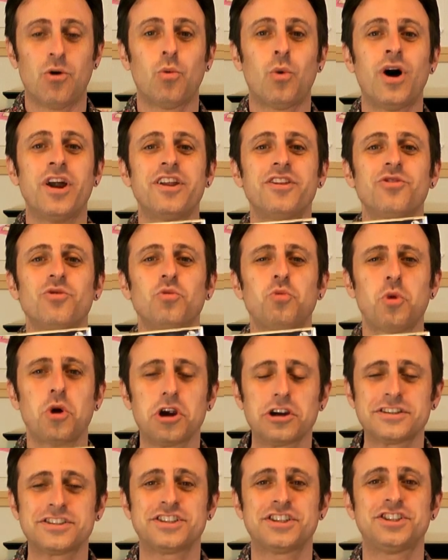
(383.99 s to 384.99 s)
One of the
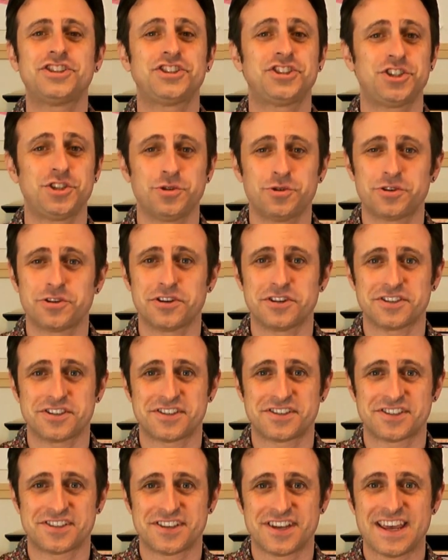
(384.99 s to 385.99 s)
worst
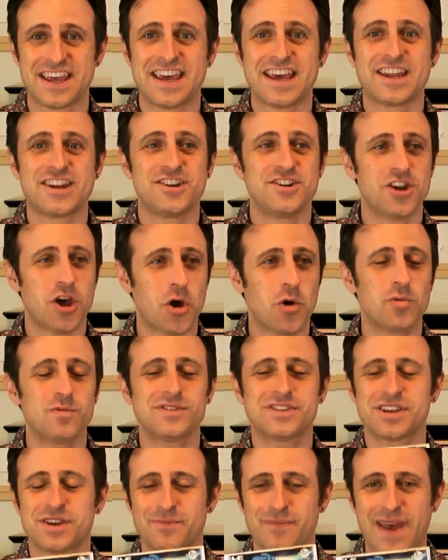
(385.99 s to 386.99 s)
shooters
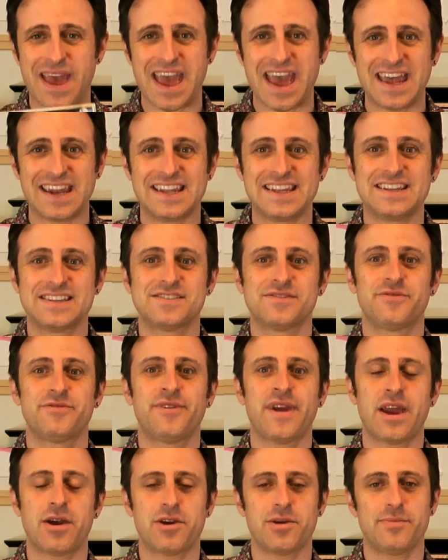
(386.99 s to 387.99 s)
known to man. It is a
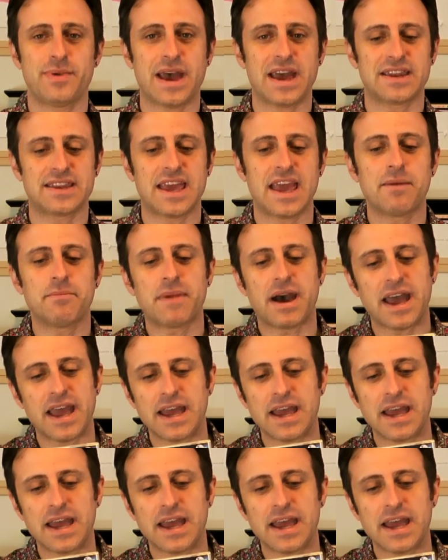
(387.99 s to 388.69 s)
very bad game.